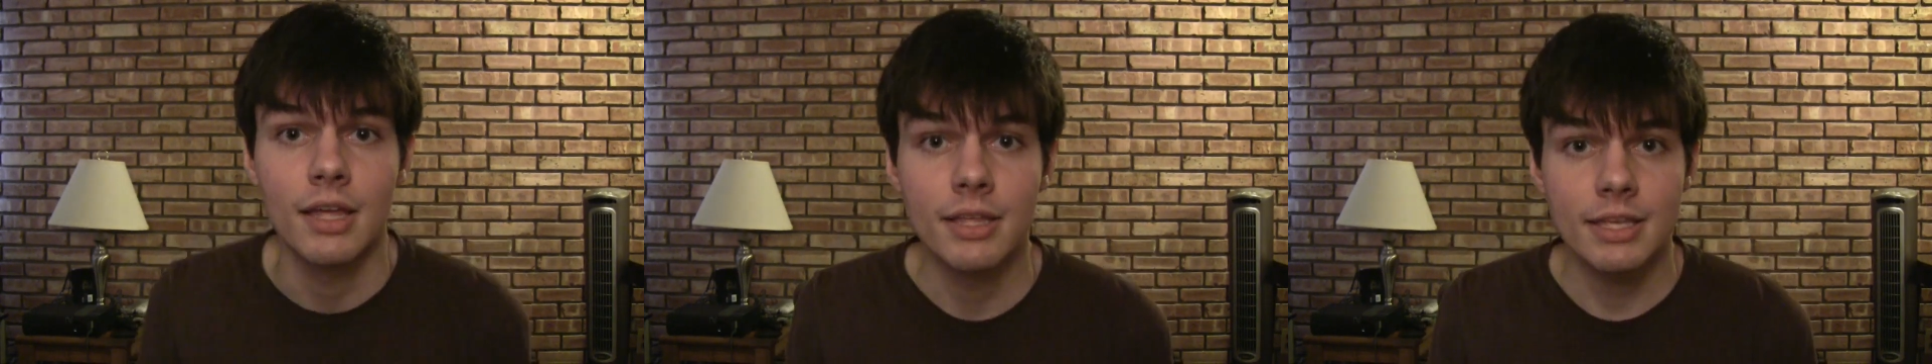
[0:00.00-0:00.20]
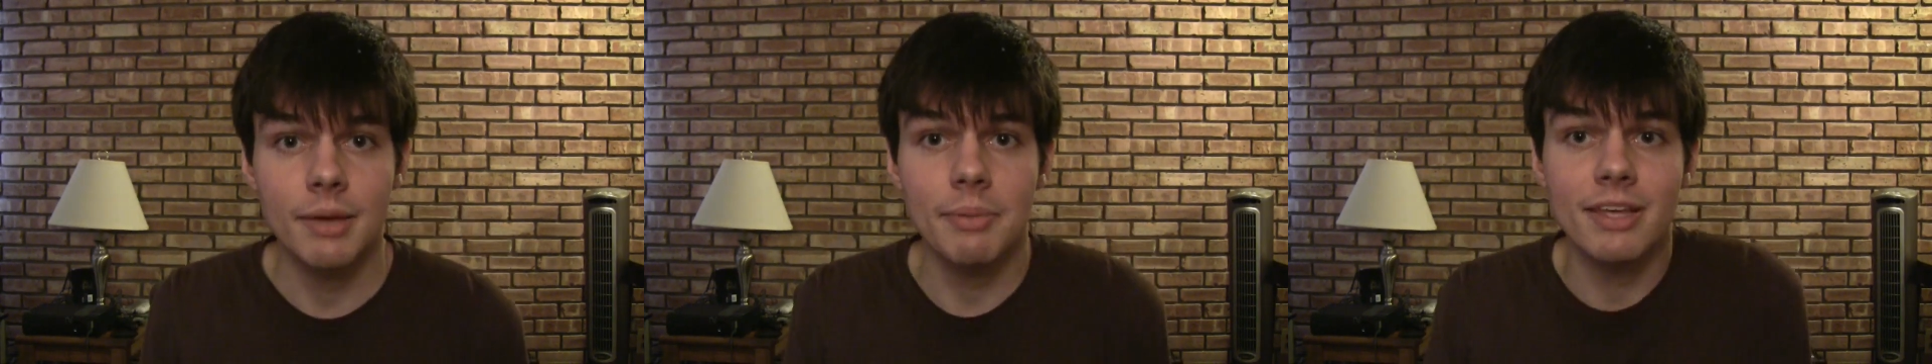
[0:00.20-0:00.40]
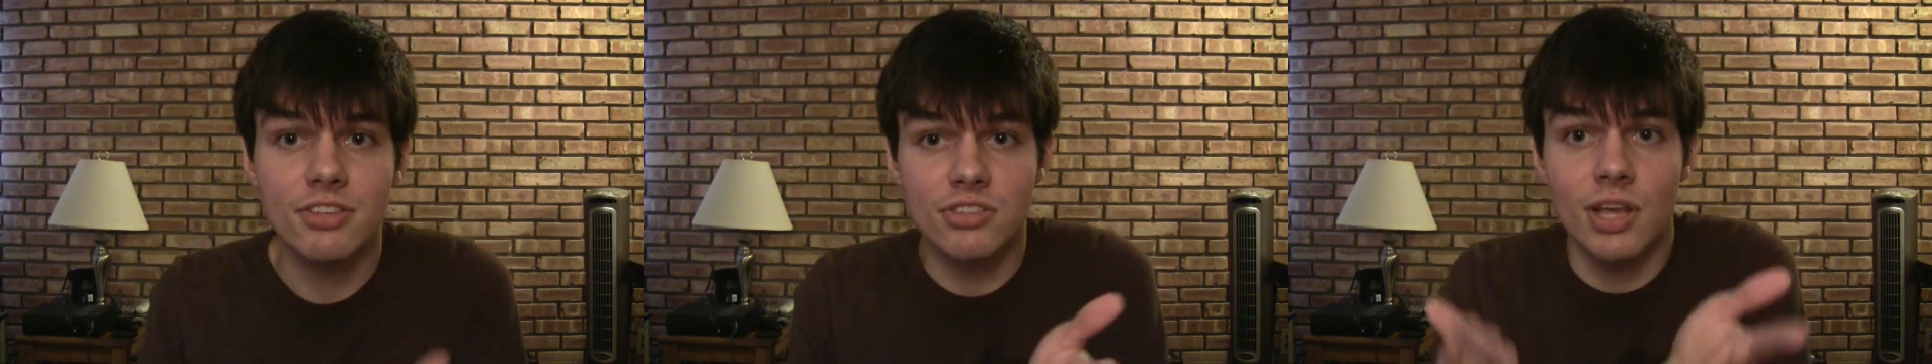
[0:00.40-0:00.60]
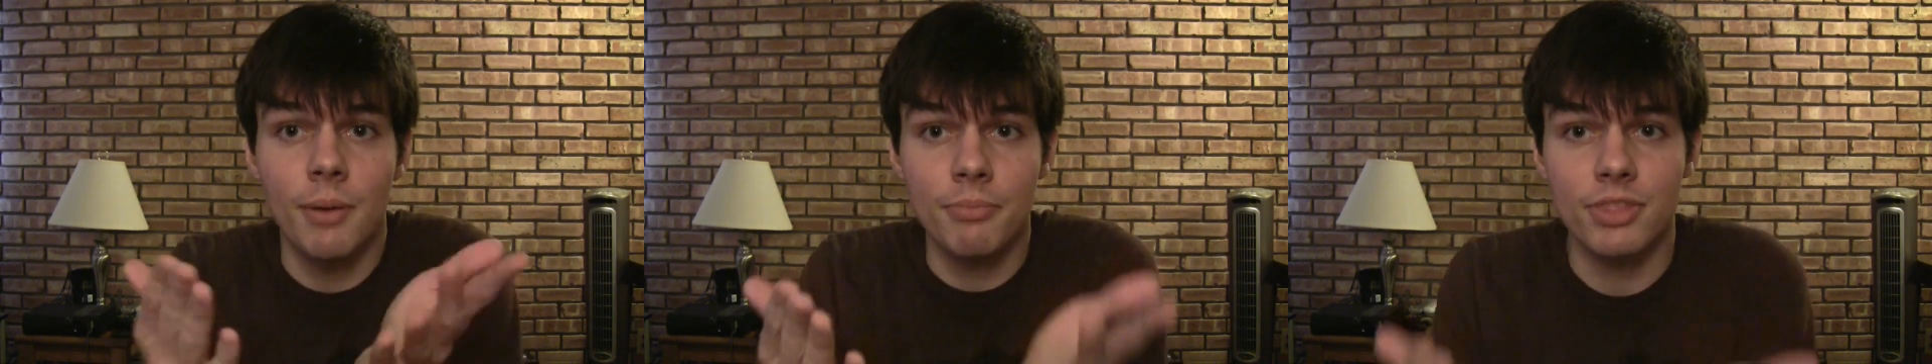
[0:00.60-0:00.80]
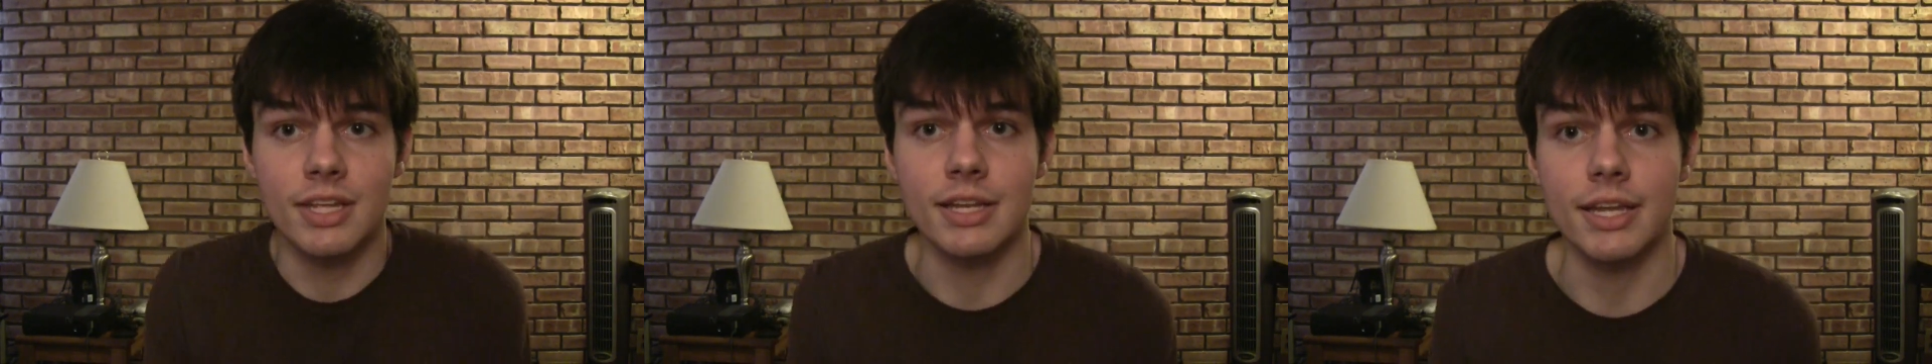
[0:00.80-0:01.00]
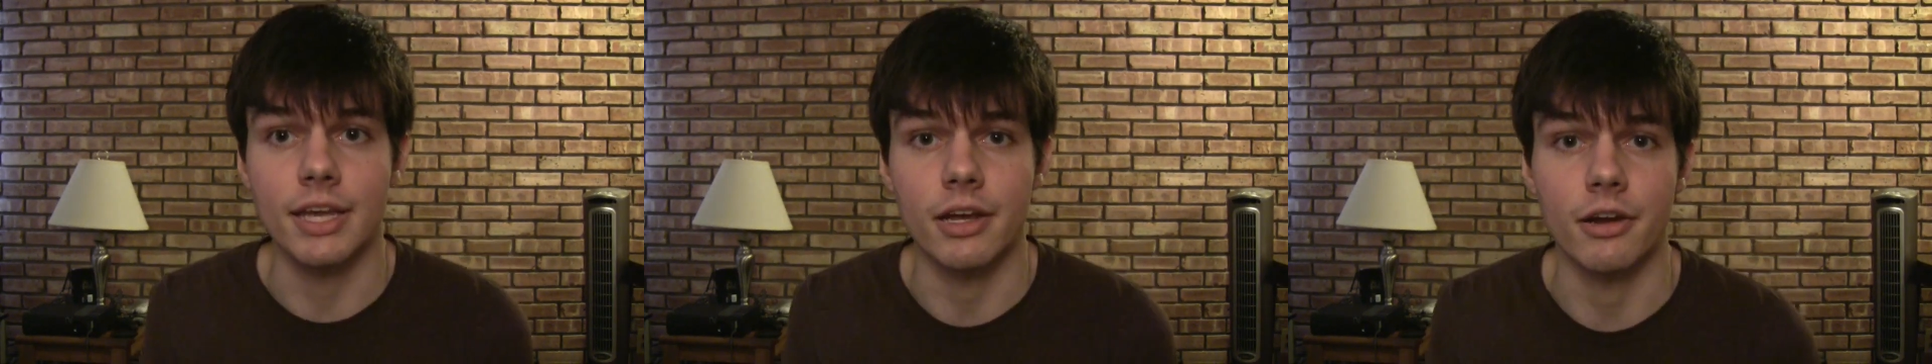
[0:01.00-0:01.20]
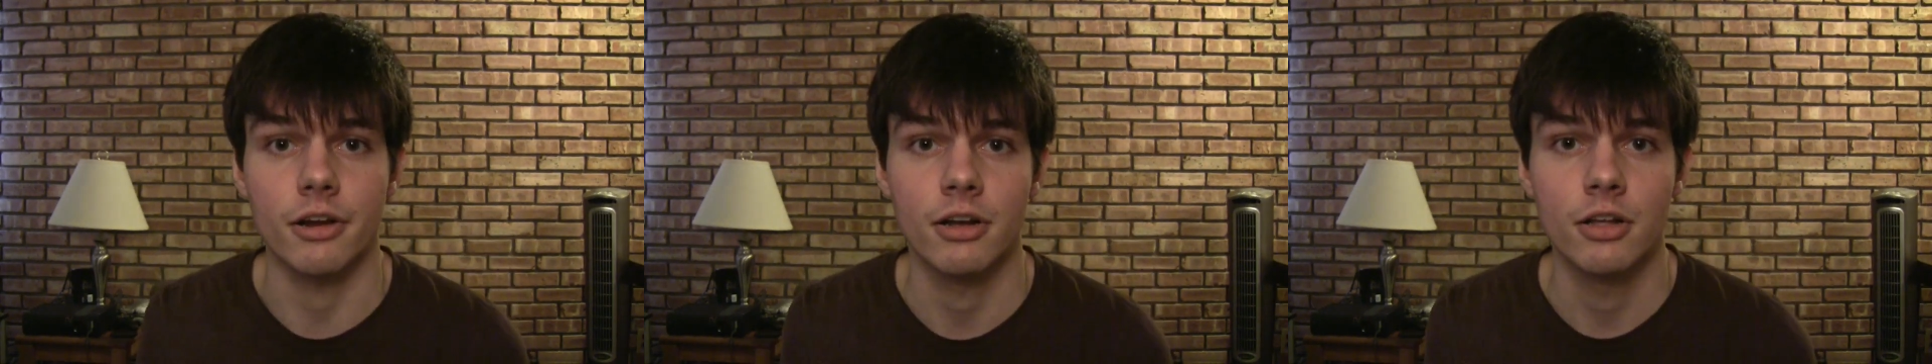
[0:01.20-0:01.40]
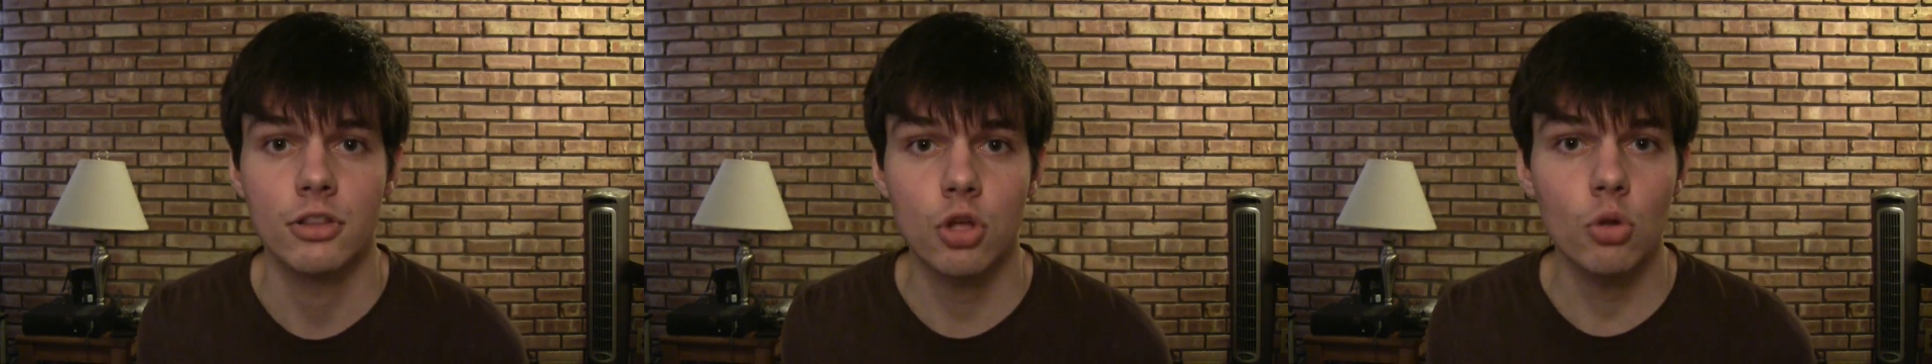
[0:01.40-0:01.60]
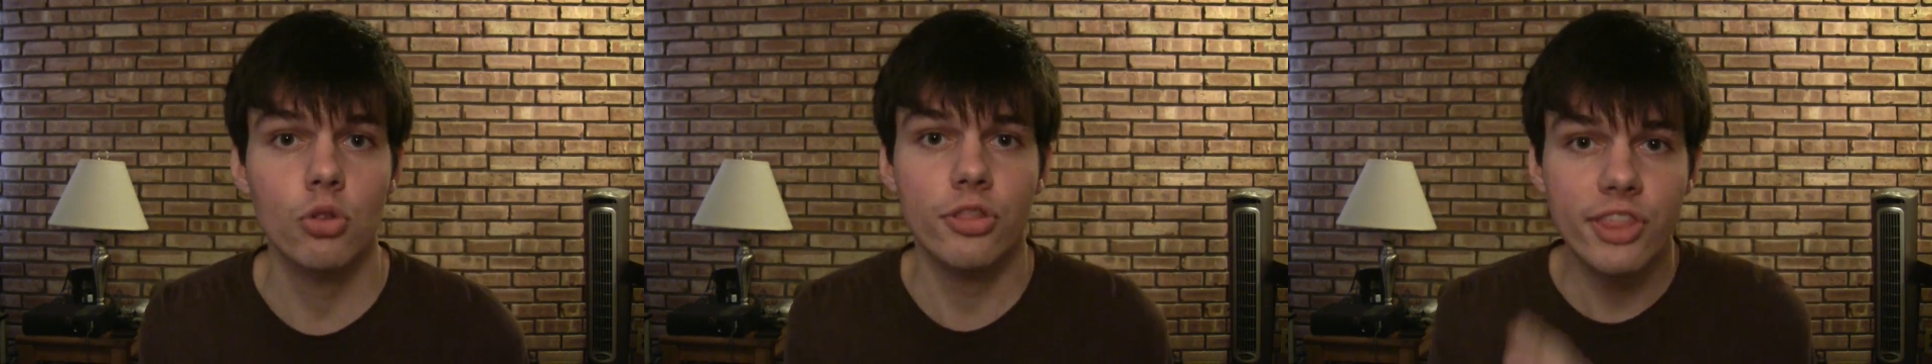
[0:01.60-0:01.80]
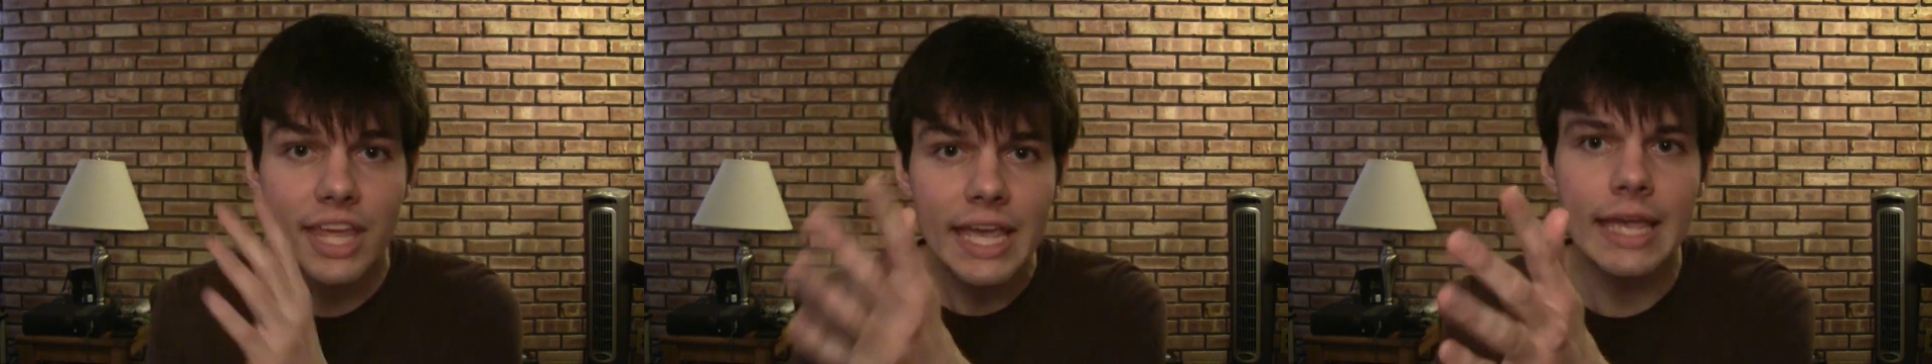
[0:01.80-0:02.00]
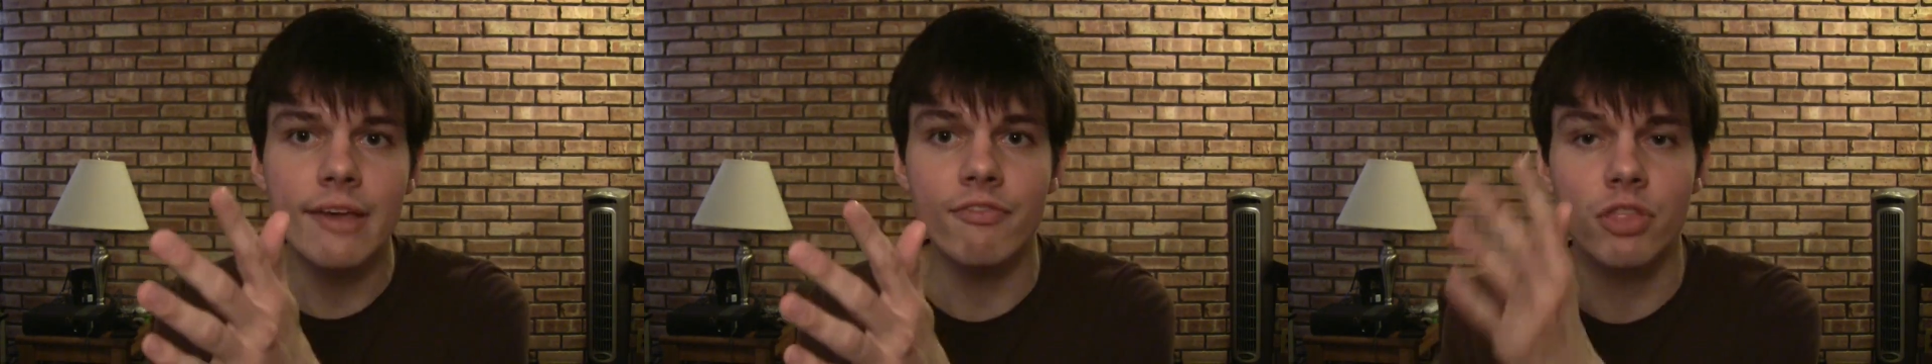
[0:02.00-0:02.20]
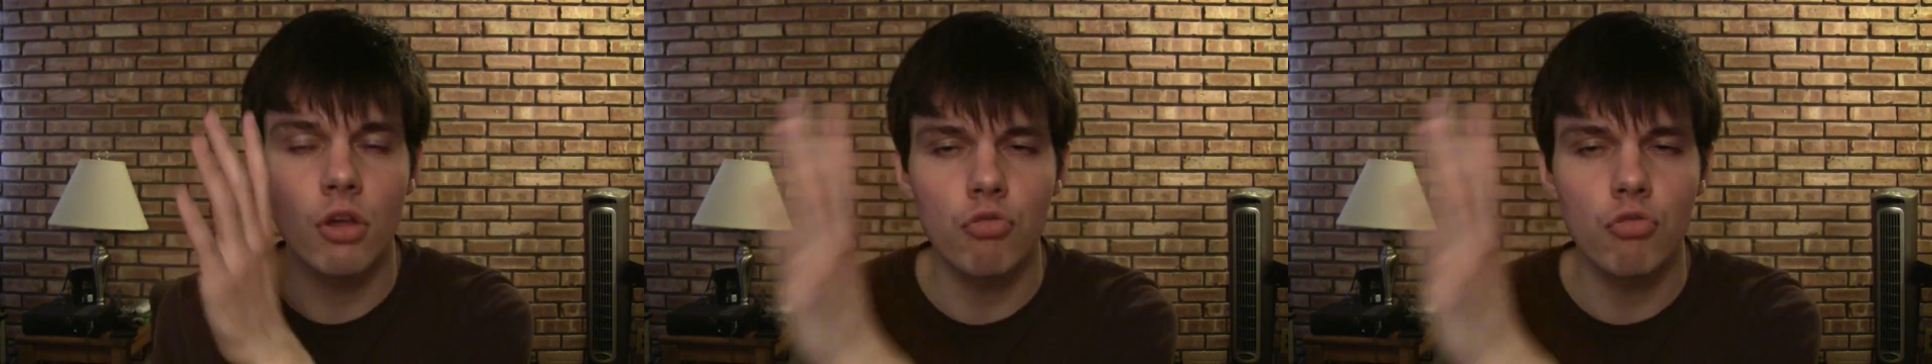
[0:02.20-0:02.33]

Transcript: Give me something here. Don't leave the